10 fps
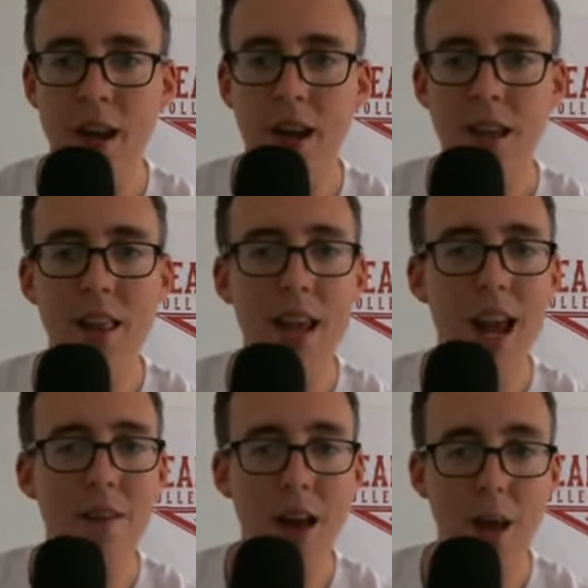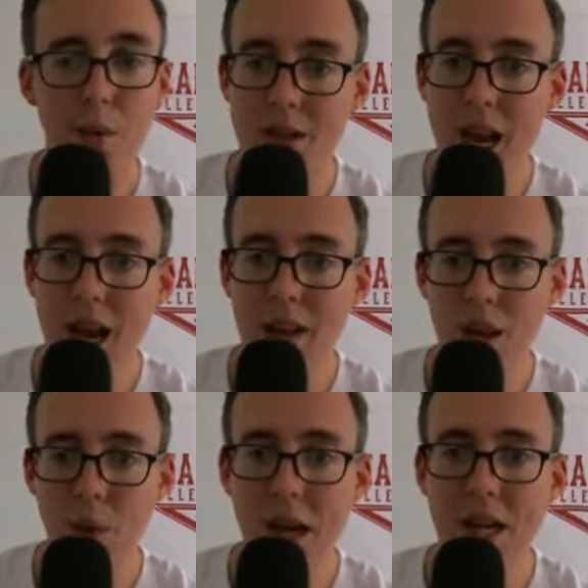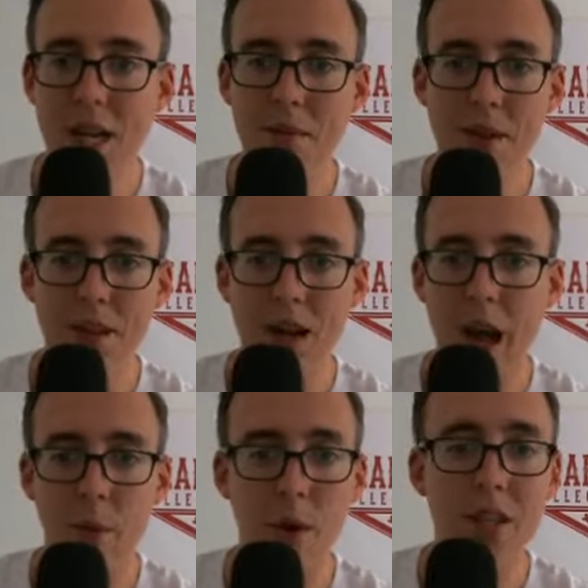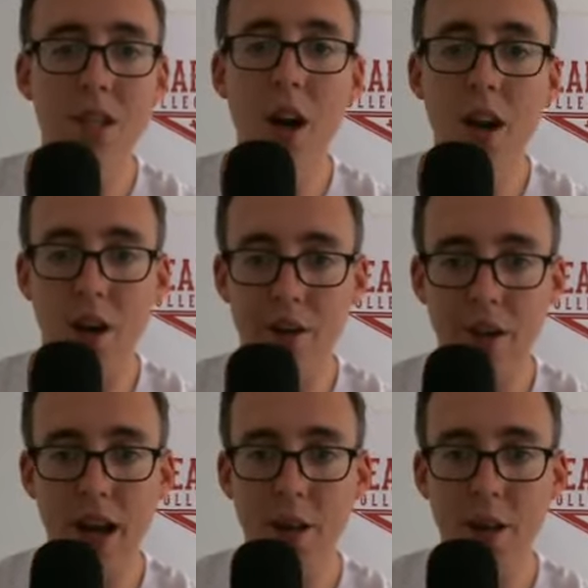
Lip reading: Then they have Iowa State, the away team, on the side where it's sunny all day.